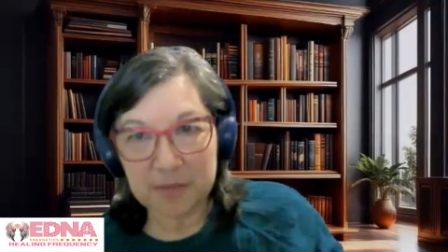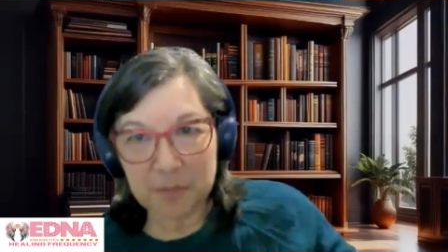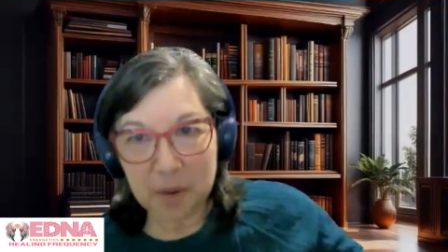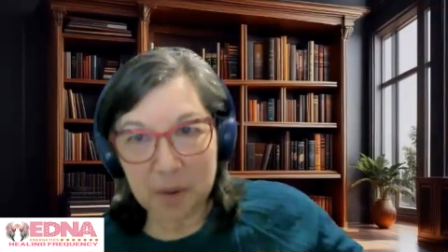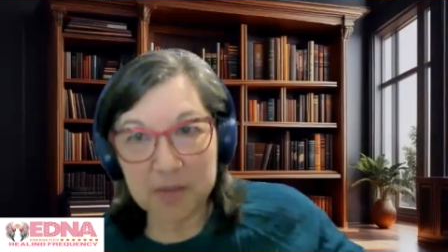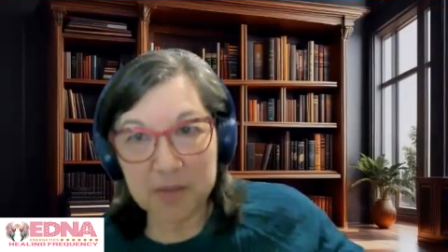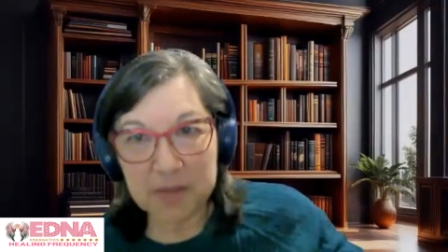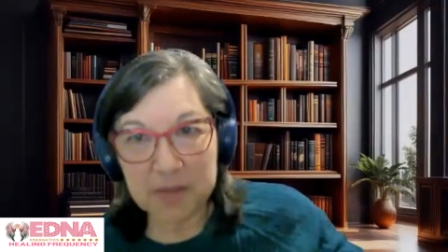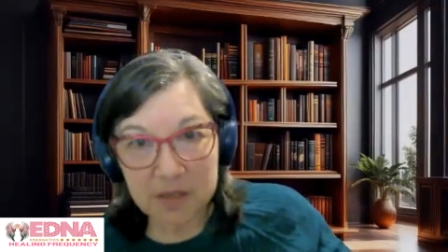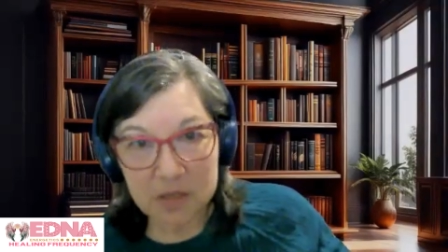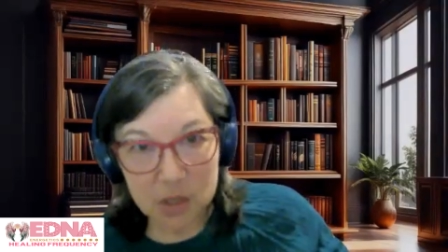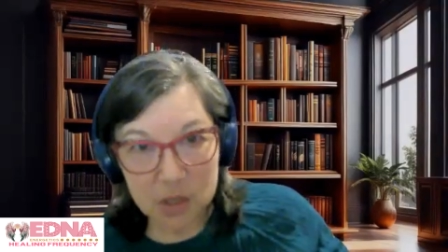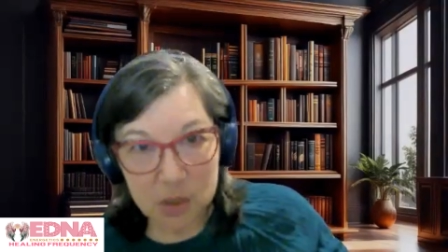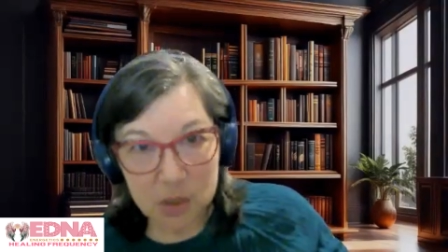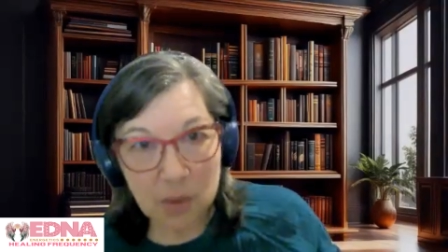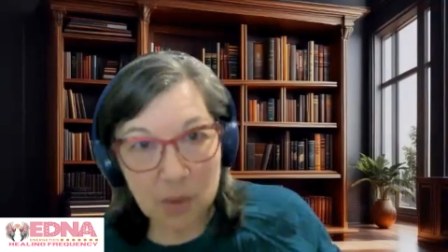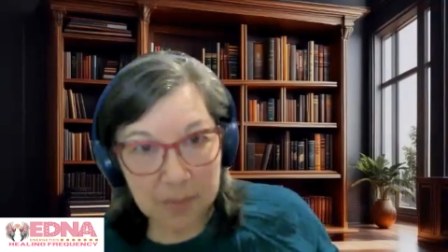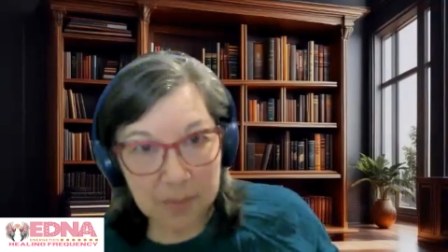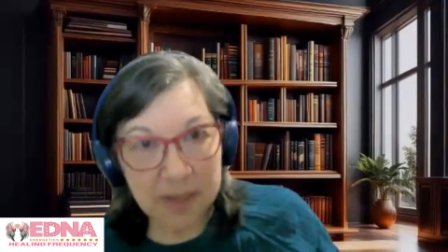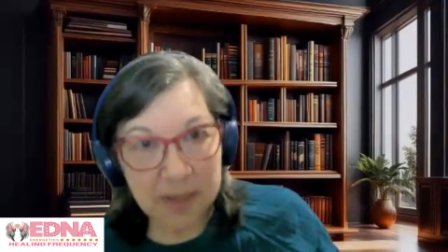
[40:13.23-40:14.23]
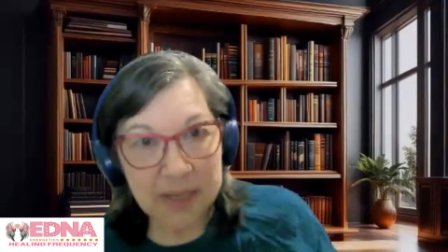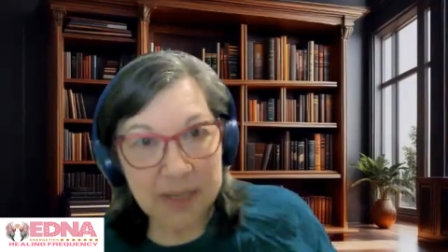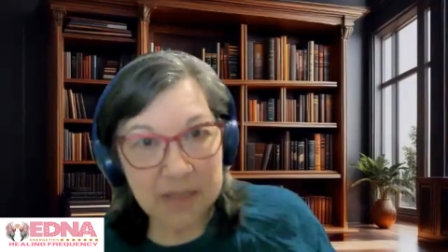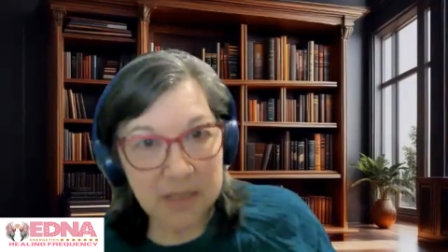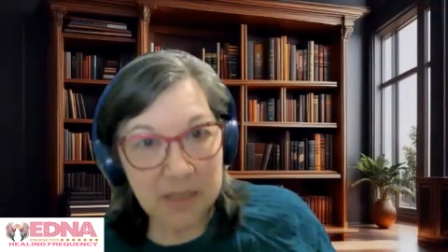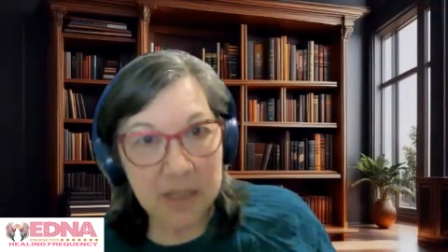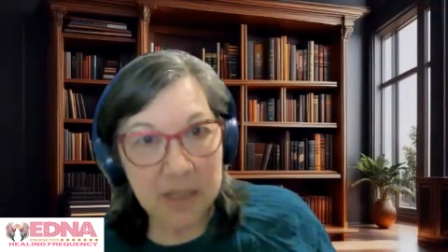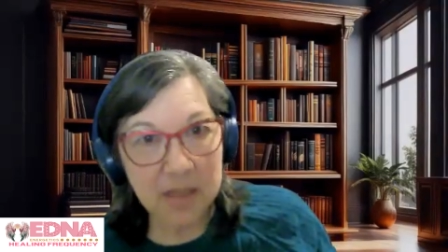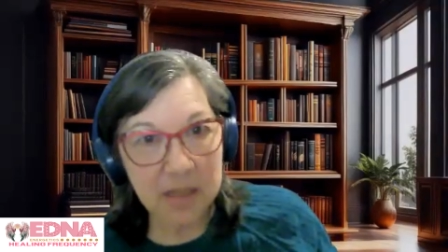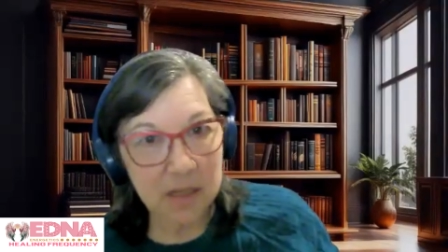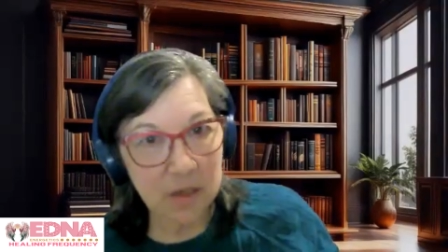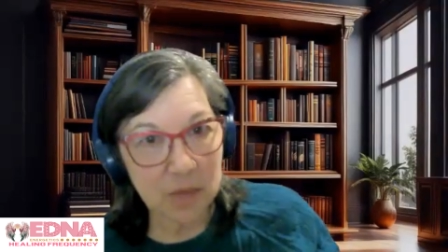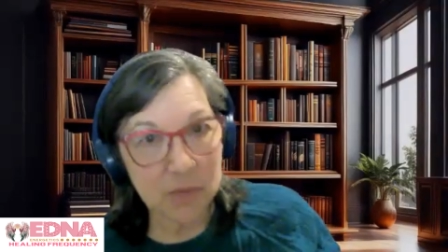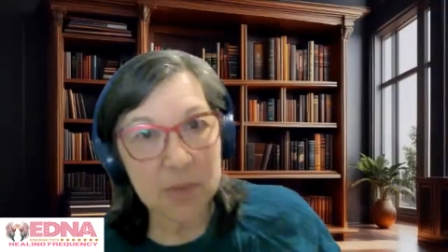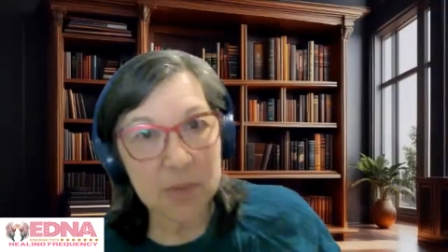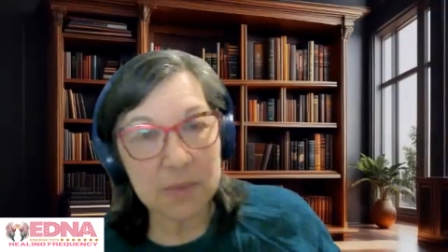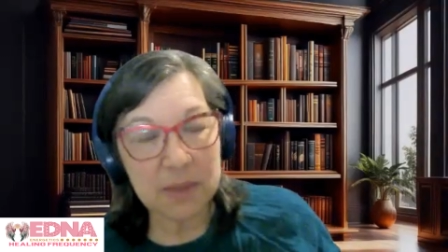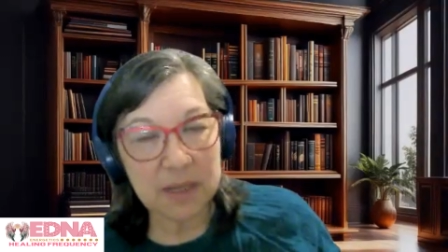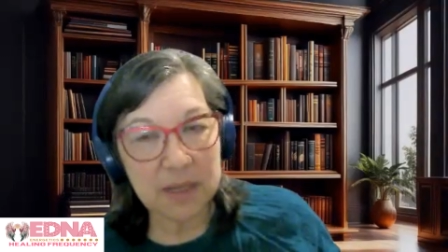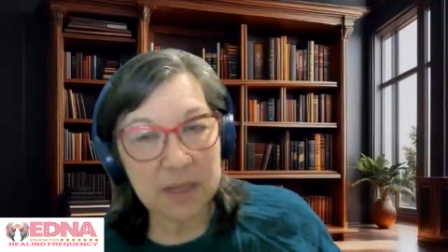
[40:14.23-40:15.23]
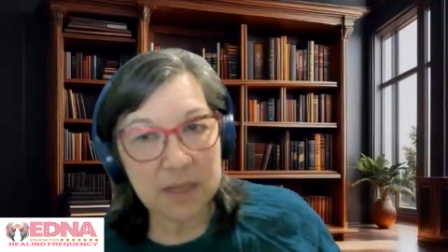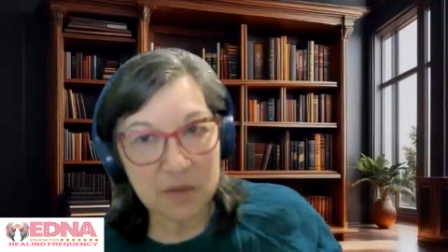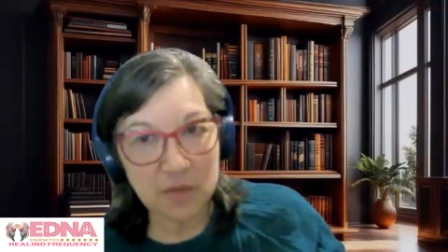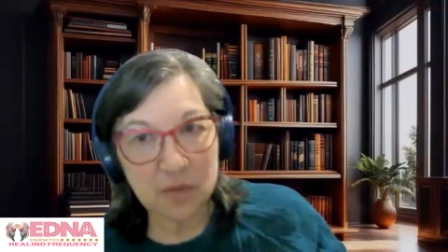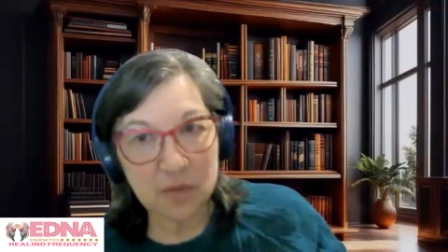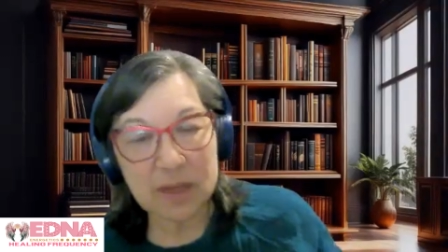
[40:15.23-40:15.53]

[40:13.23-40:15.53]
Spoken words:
I've brought these two amazing human beings